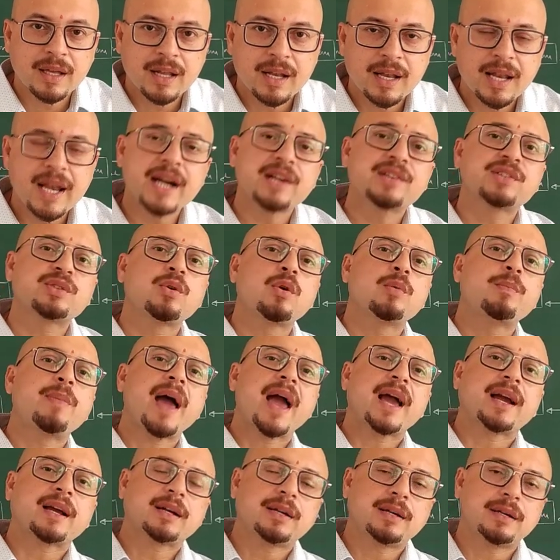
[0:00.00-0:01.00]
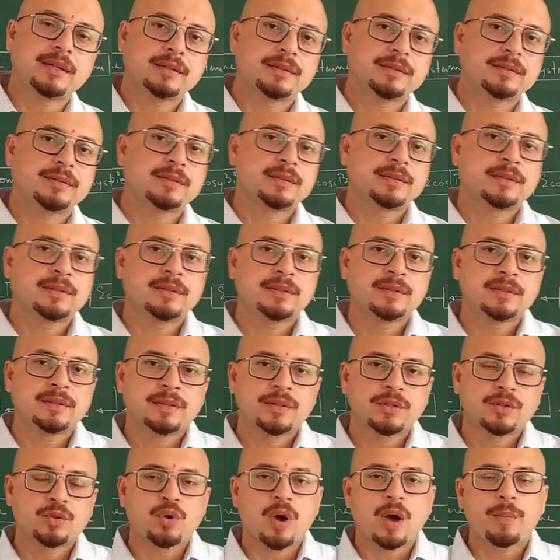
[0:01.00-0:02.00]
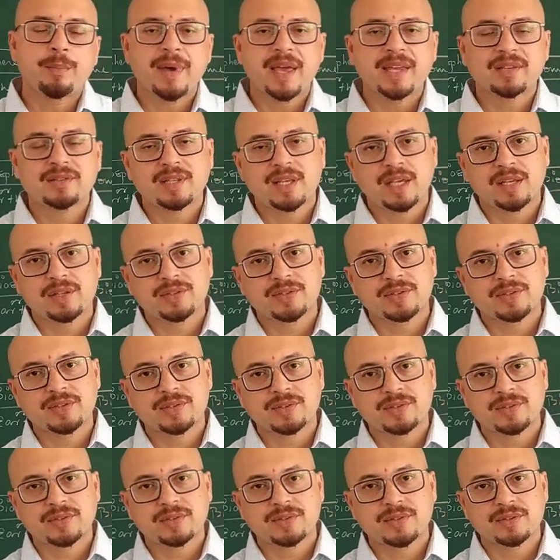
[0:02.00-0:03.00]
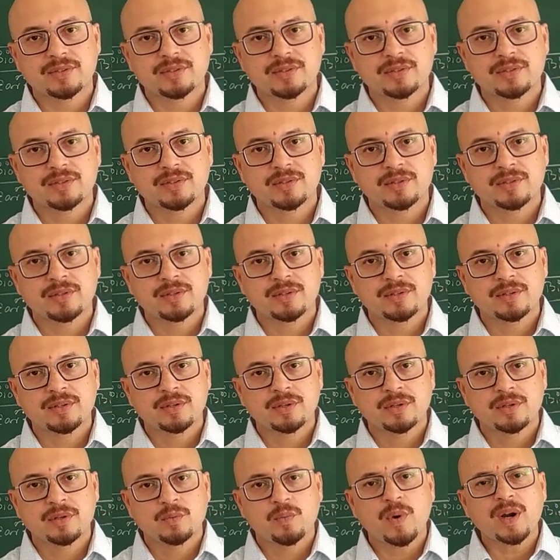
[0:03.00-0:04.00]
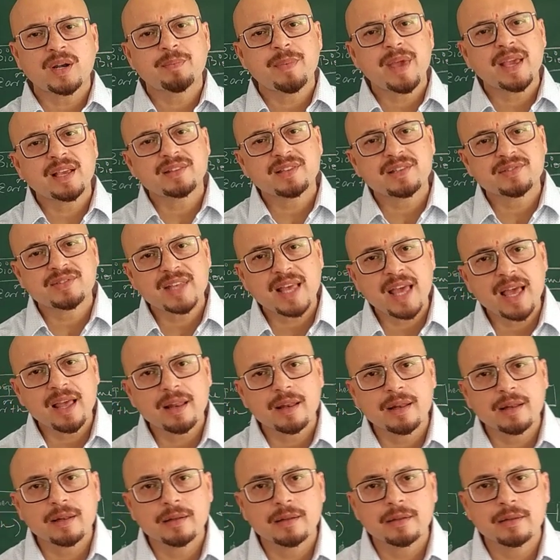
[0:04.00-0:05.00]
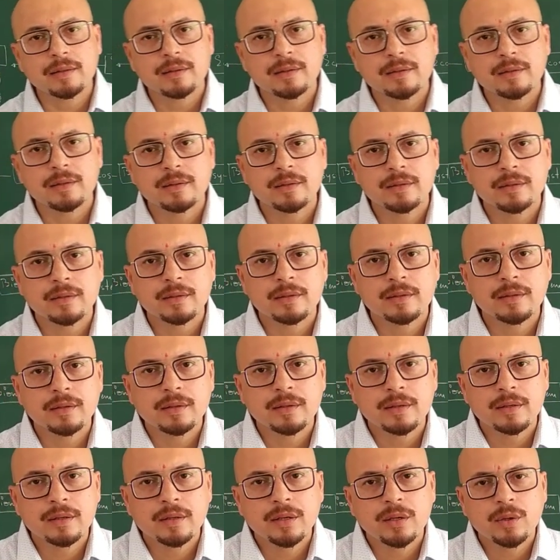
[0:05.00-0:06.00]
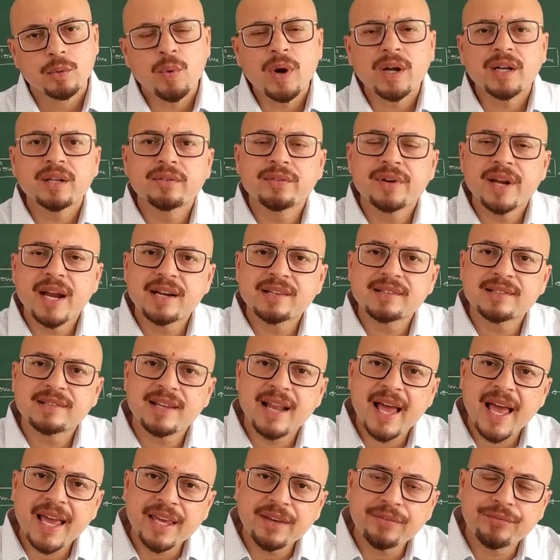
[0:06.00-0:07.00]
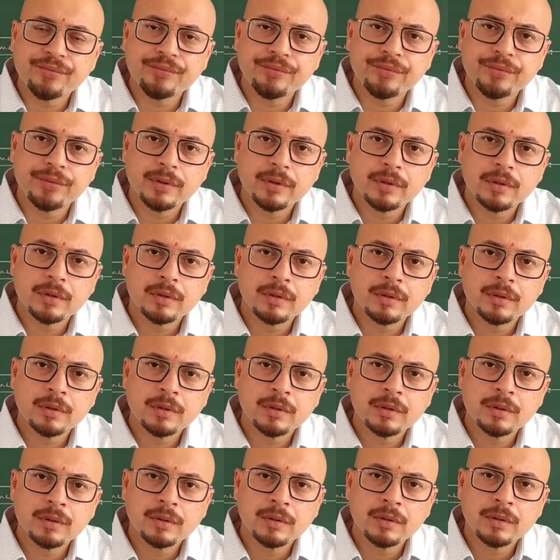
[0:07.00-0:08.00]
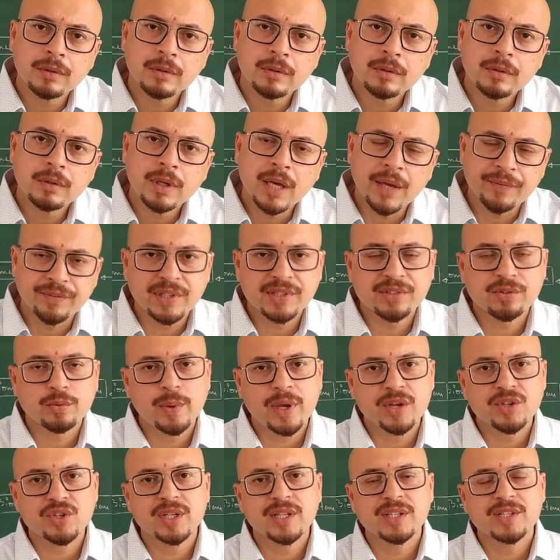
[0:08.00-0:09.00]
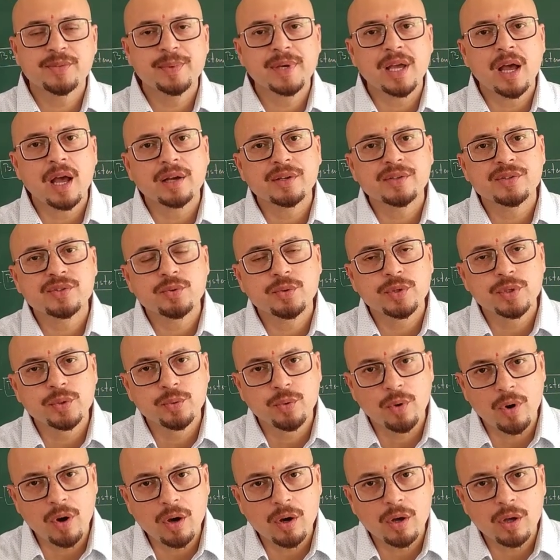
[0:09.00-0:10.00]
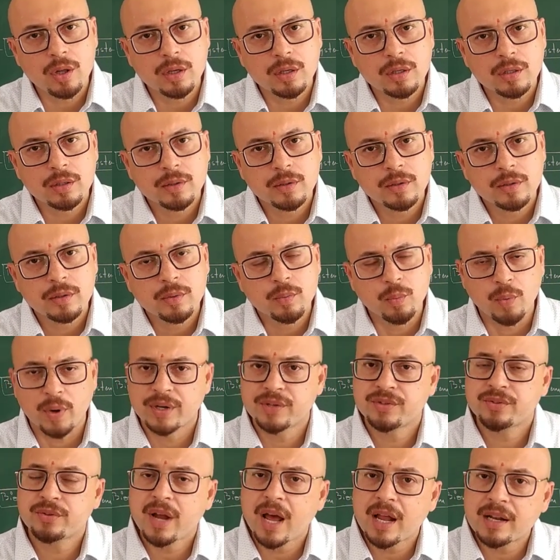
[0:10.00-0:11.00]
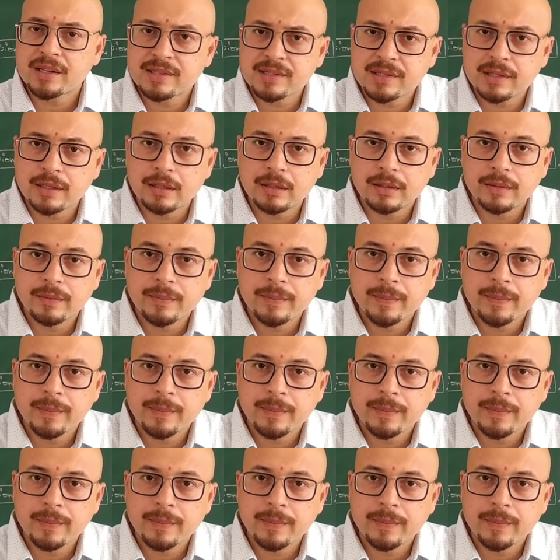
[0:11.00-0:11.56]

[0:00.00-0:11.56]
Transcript: Let's go back to our basics. What makes a cell? What creates life? If this question is being asked to you all, what is your answer?